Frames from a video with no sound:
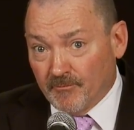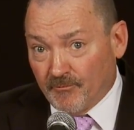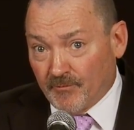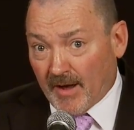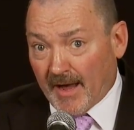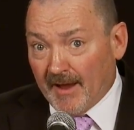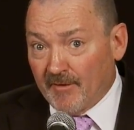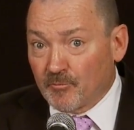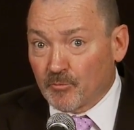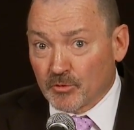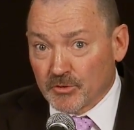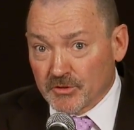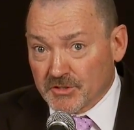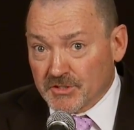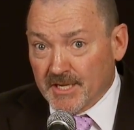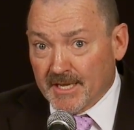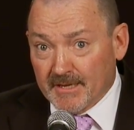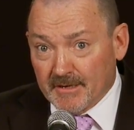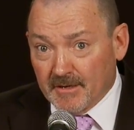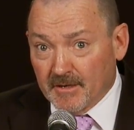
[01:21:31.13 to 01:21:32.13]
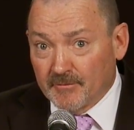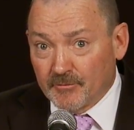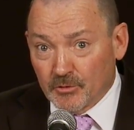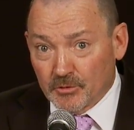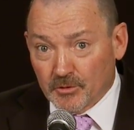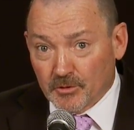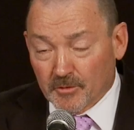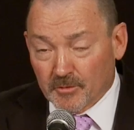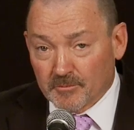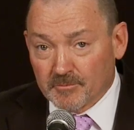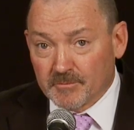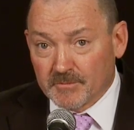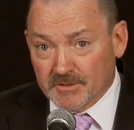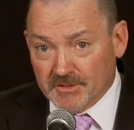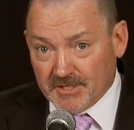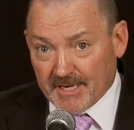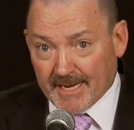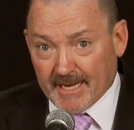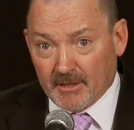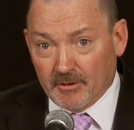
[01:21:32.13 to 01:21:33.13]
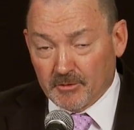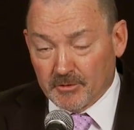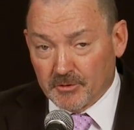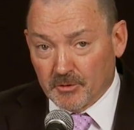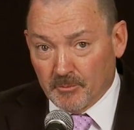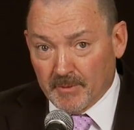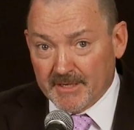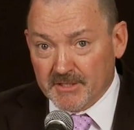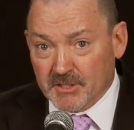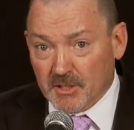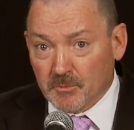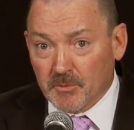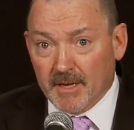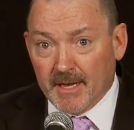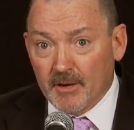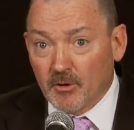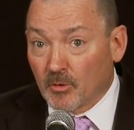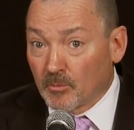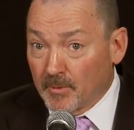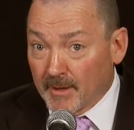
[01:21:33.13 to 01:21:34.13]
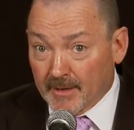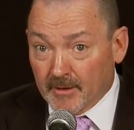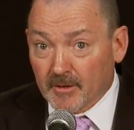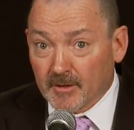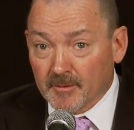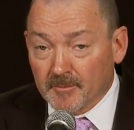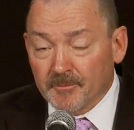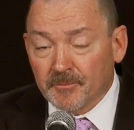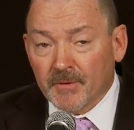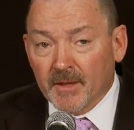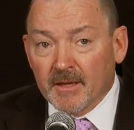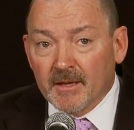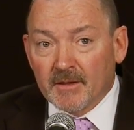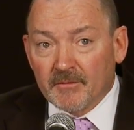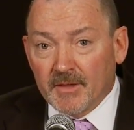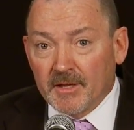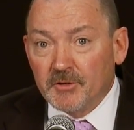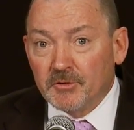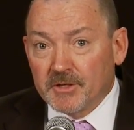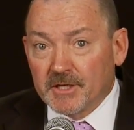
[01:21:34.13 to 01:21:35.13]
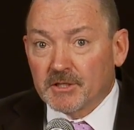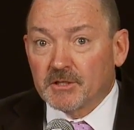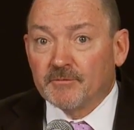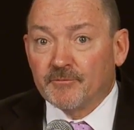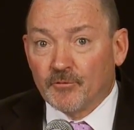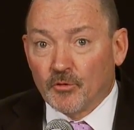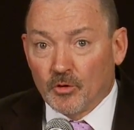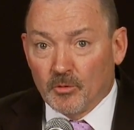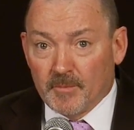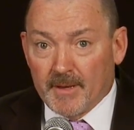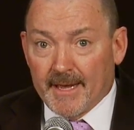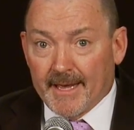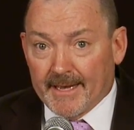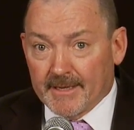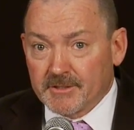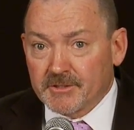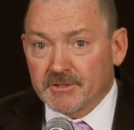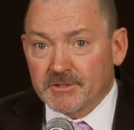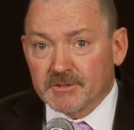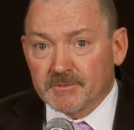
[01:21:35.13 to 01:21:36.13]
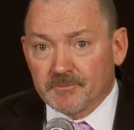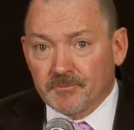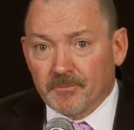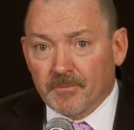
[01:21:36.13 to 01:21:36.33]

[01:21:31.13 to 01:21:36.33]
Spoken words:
5% of your salary, your basic pay or better, then you'll get the full match.